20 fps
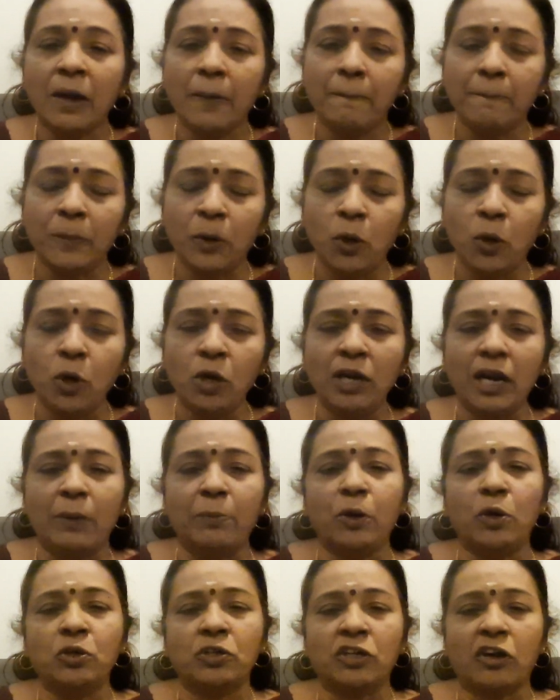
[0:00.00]
more
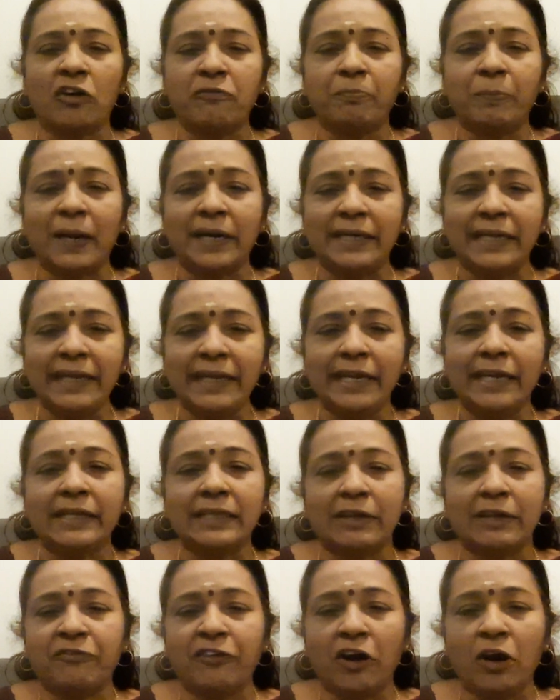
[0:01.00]
amount of money in
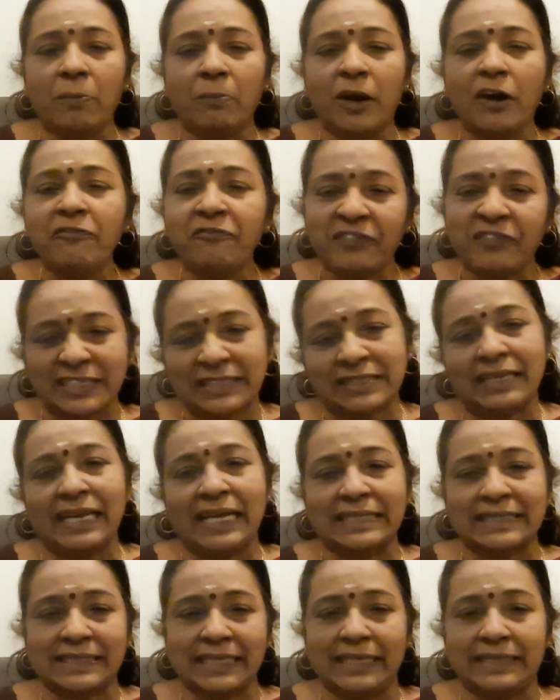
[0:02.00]
the form of fixed
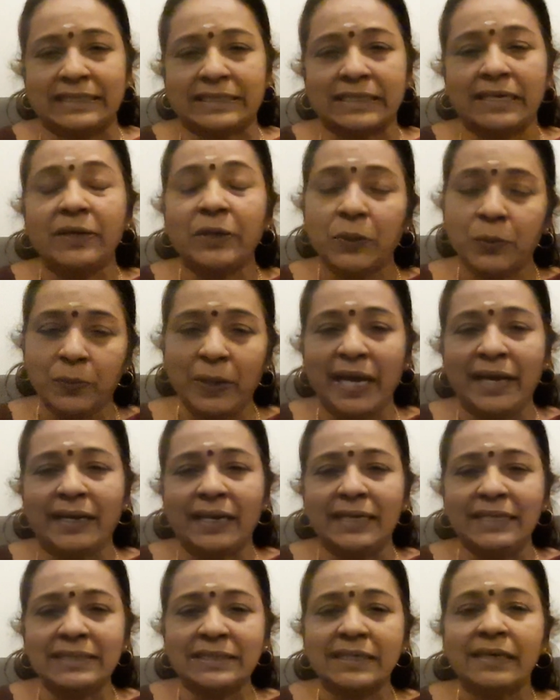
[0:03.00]
assets,
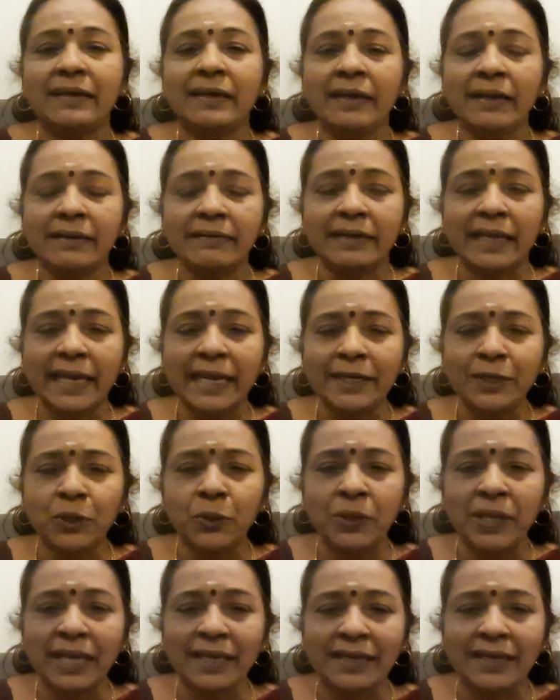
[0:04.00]
whereas
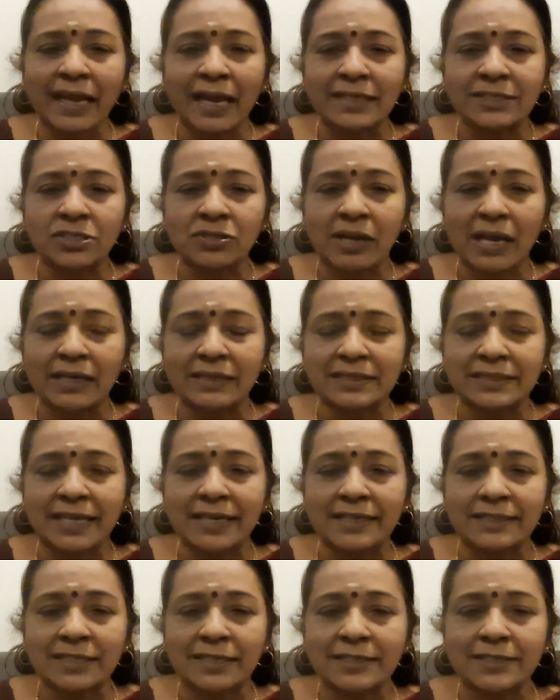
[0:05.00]
day-to-day cash
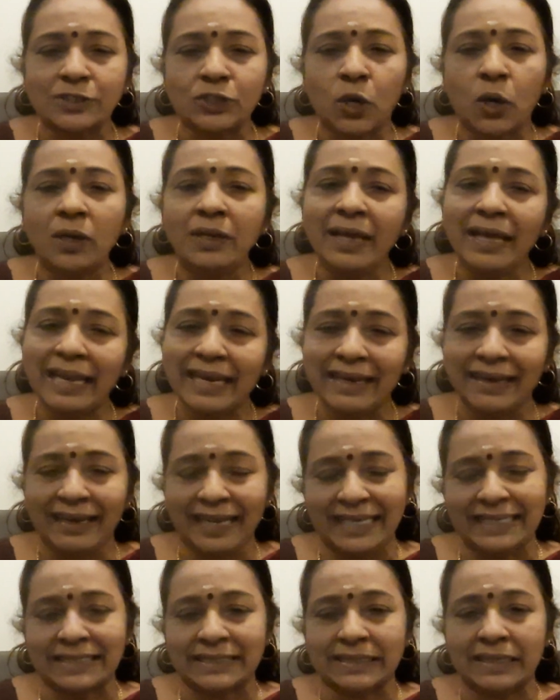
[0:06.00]
transactions are
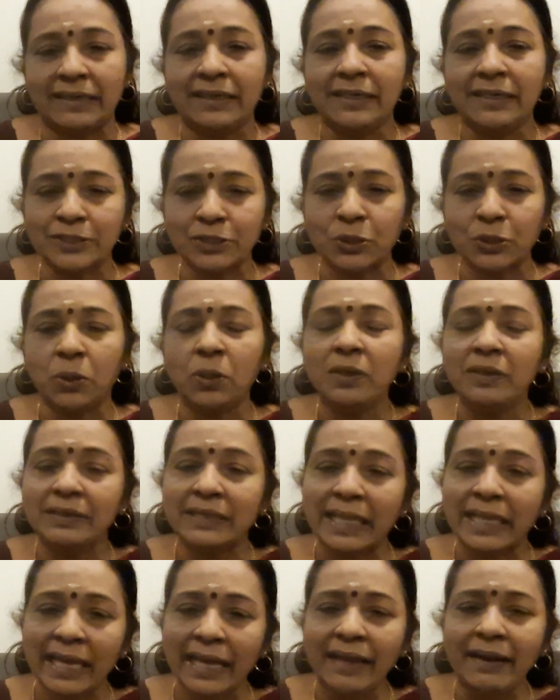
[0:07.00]
less. So
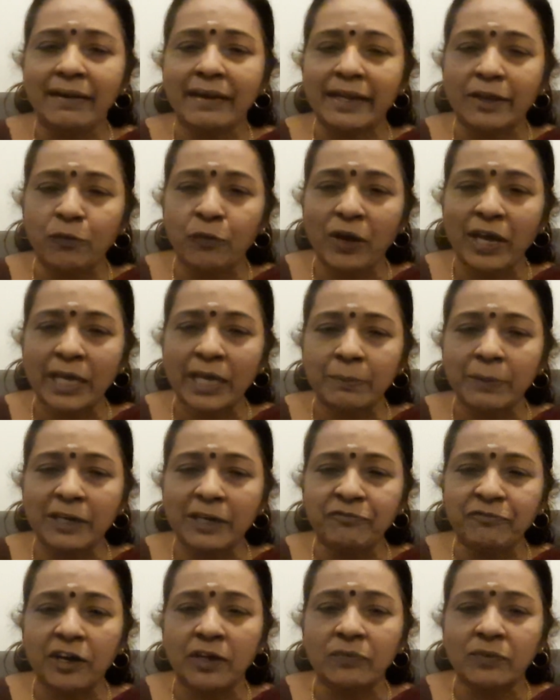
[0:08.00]
their
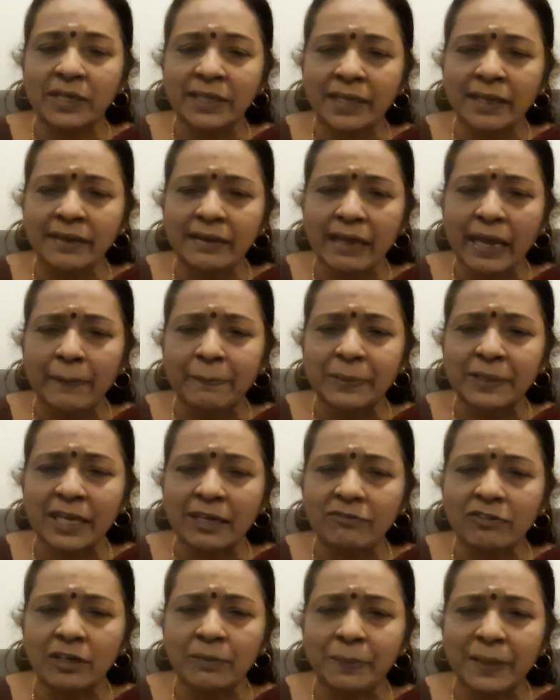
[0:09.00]
requirement for working capital
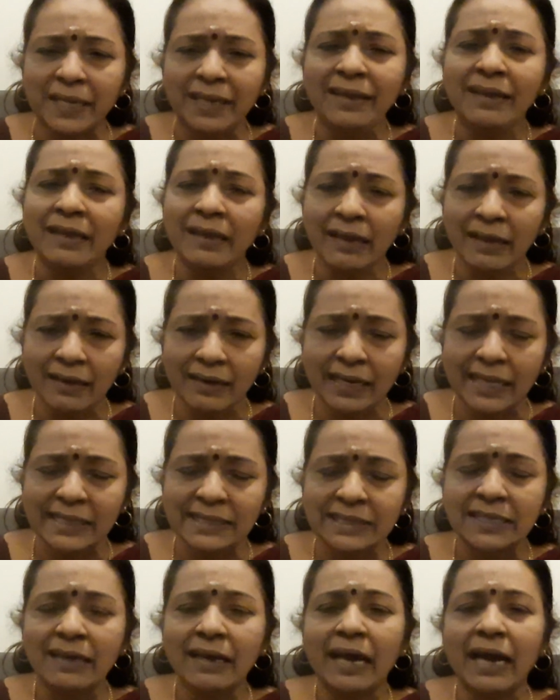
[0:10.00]
will be
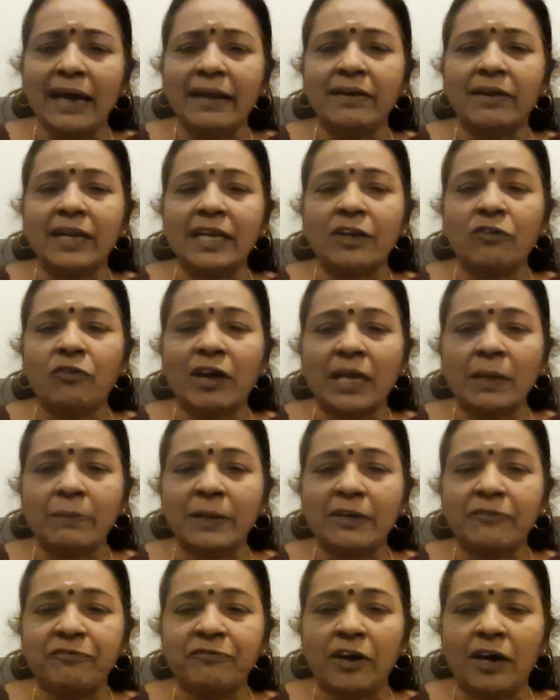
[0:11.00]
less and
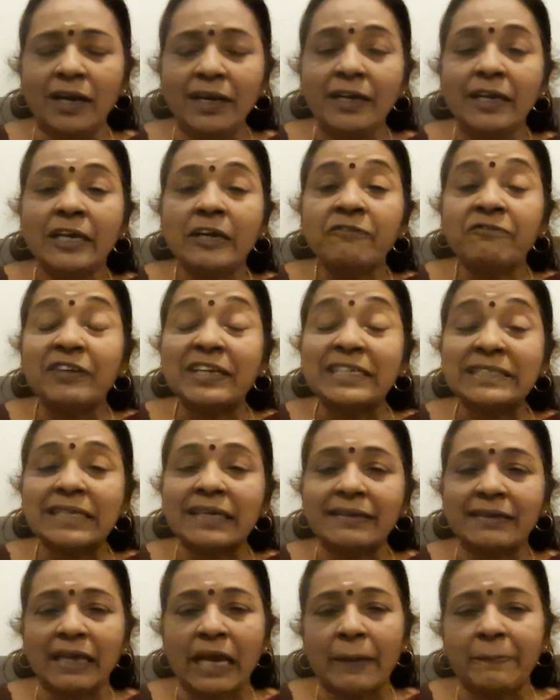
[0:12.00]
requirement for
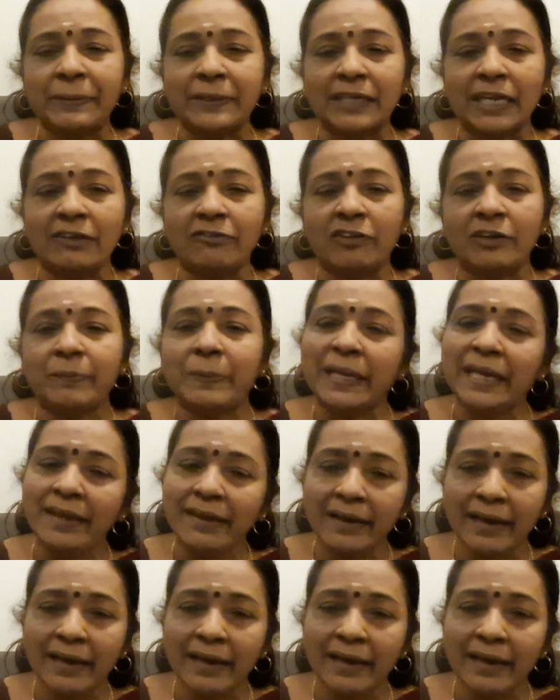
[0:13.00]
fixed capital will be